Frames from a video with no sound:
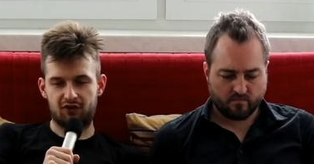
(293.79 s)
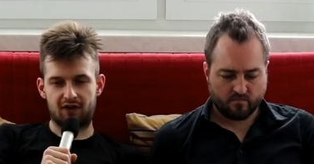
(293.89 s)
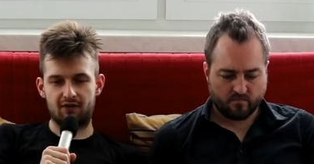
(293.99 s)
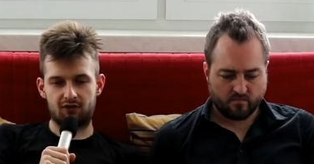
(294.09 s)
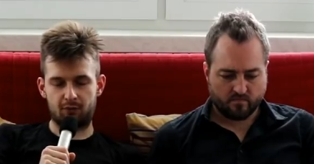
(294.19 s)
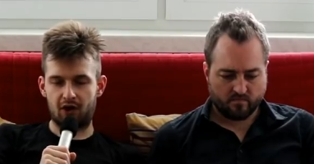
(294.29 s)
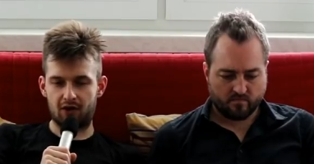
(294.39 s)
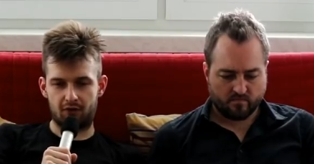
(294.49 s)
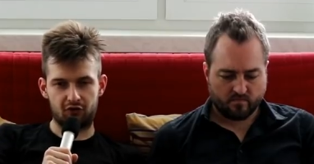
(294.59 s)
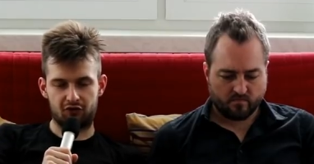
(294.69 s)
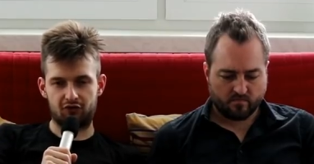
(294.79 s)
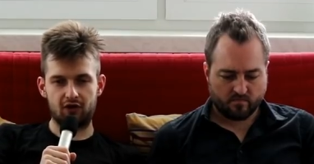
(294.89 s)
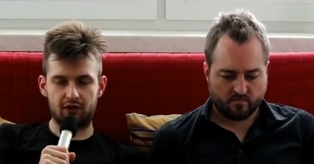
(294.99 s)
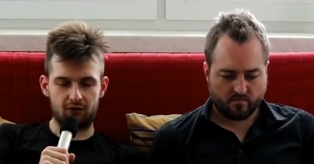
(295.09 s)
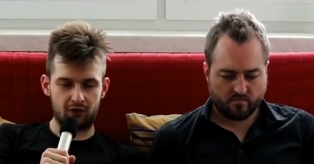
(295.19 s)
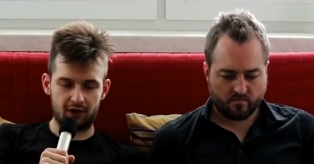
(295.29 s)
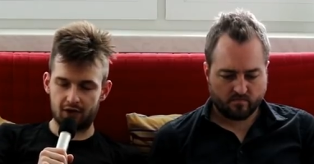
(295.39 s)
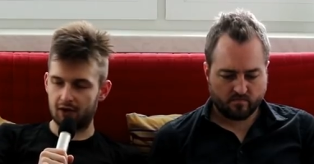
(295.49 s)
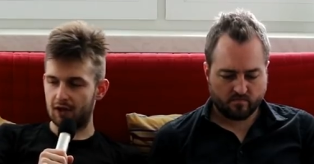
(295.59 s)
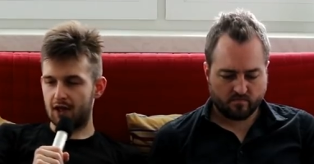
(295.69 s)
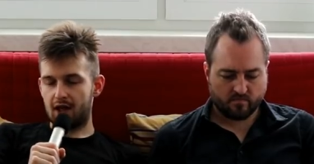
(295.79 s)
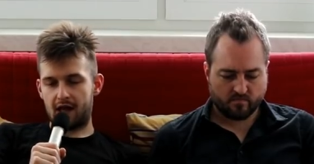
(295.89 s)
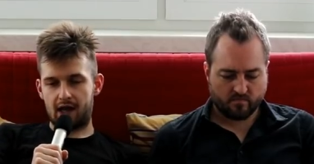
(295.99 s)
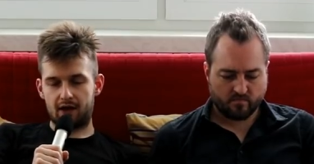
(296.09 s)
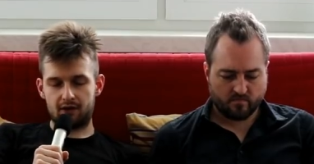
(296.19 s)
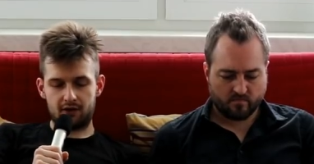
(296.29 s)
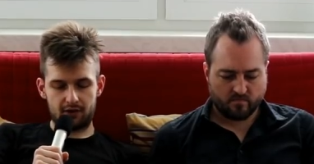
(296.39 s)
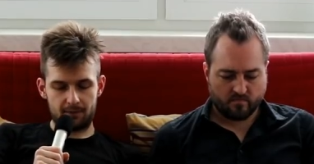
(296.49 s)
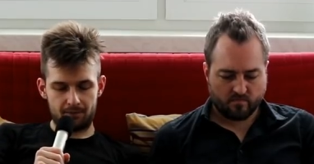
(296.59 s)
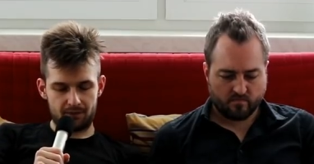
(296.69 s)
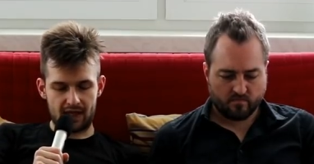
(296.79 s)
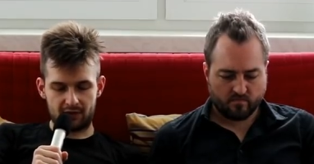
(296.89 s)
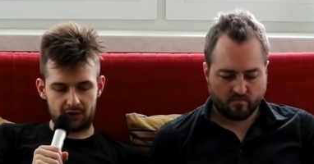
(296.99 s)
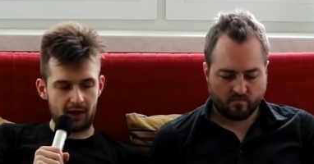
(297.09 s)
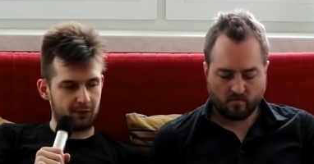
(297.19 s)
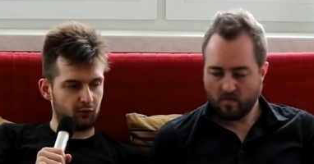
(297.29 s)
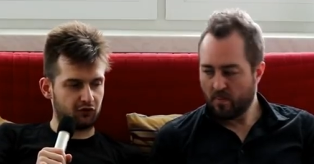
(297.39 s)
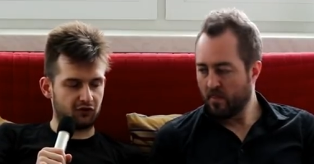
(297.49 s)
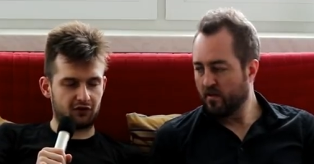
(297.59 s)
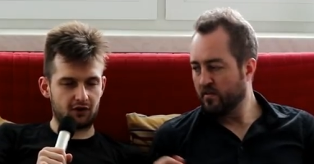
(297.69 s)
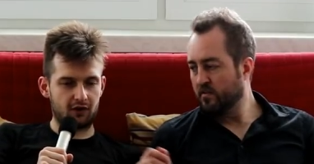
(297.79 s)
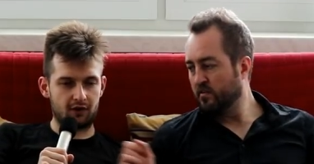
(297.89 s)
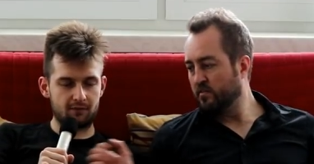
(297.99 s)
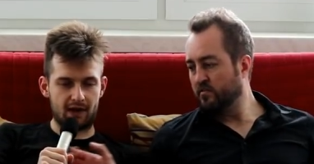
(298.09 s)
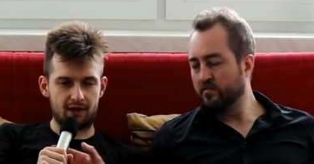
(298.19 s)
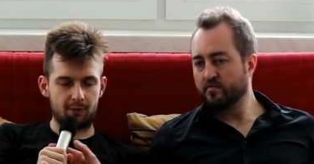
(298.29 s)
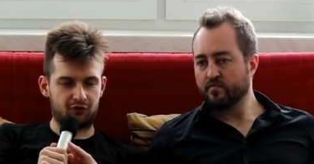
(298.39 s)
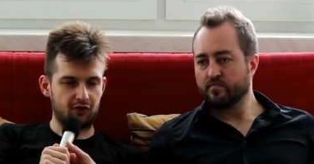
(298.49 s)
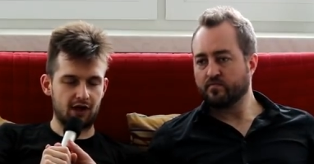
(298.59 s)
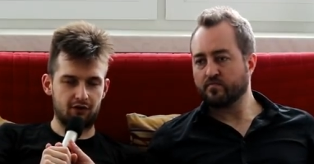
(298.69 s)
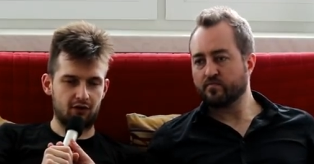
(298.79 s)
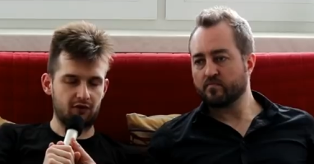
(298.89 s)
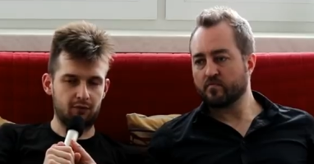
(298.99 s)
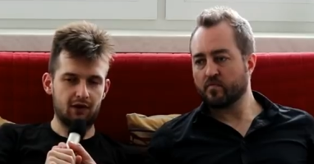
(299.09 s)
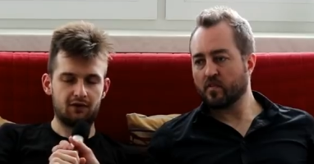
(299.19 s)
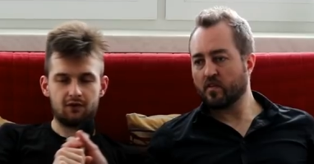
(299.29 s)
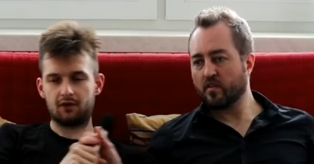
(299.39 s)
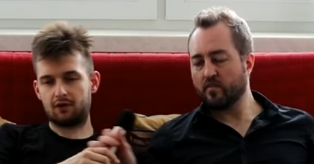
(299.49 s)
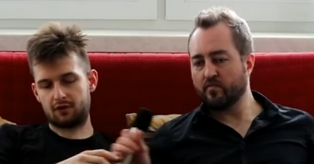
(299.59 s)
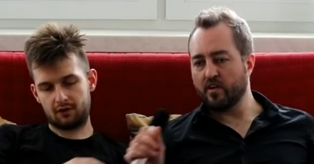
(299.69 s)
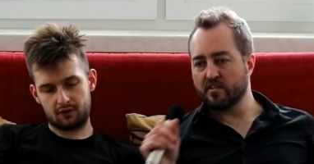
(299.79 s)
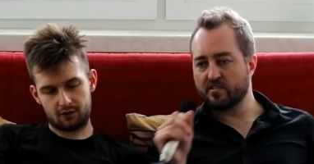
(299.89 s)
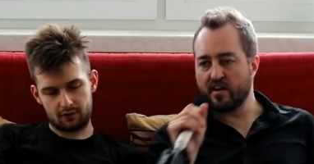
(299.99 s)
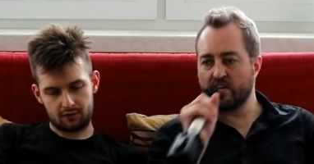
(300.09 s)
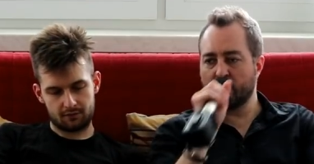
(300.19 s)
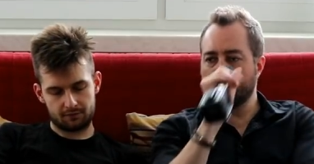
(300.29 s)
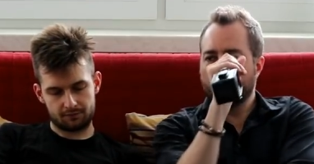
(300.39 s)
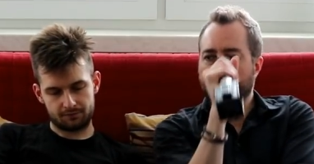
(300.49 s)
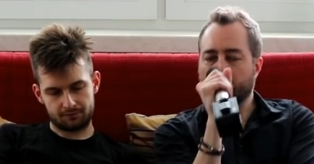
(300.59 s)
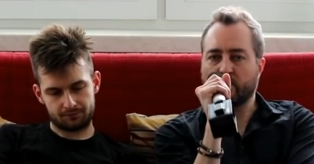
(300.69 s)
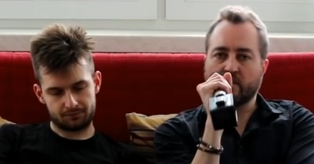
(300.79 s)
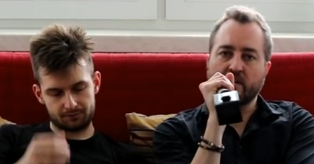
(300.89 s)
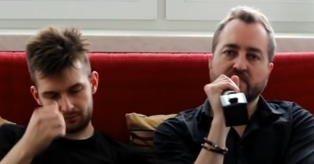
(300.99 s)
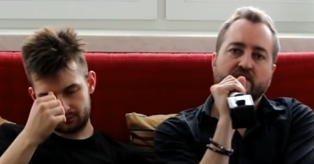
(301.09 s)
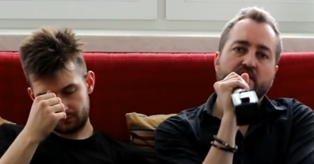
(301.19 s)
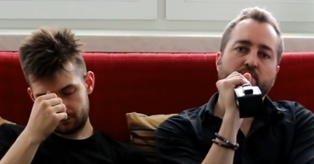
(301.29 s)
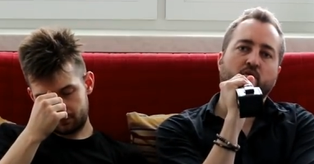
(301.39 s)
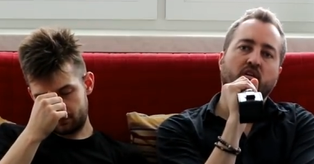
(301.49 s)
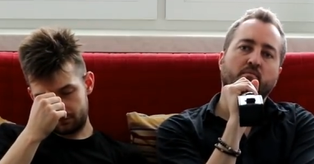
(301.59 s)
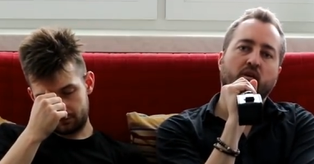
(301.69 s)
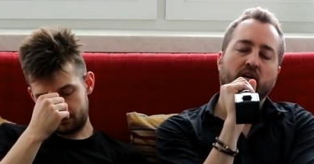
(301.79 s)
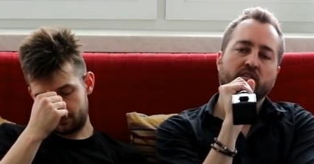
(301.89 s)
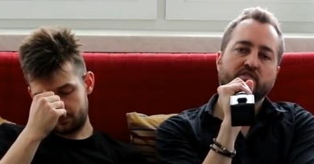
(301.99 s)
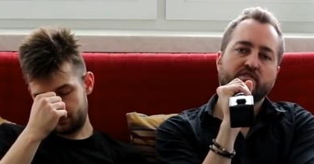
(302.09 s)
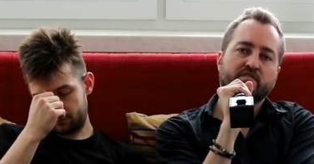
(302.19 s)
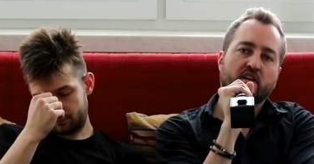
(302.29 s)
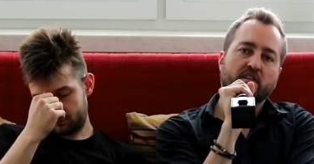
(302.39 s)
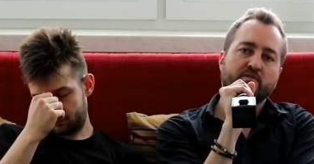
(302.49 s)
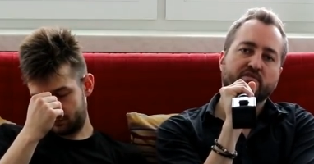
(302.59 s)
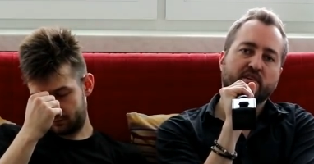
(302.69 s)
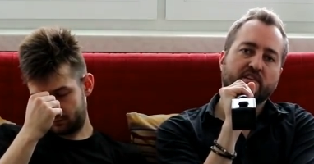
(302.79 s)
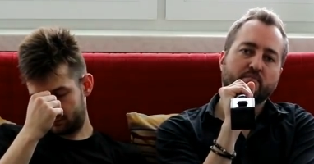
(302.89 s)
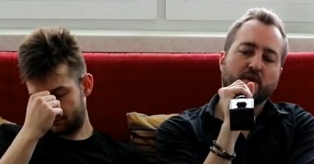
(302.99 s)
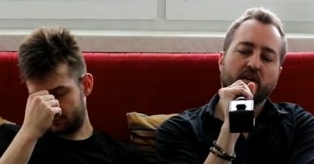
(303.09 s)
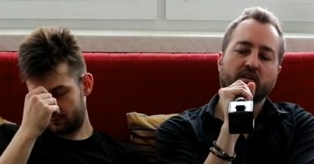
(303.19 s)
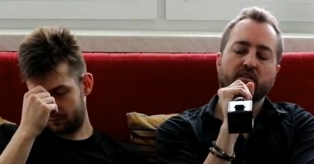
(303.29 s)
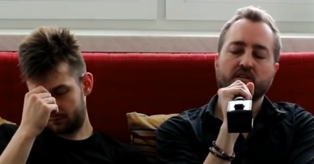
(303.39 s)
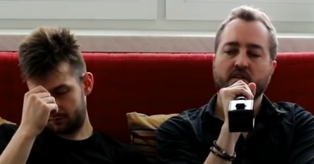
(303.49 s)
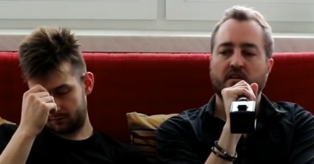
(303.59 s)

Speaker 1: we're just getting some coffee, we're just chill out right here, and um, yeah, that's what happened. We just uh, ended up chilling out in the coffee place.
Speaker 2: Yeah, so I ended up fucking escalating more on mine. She finally was ready to bang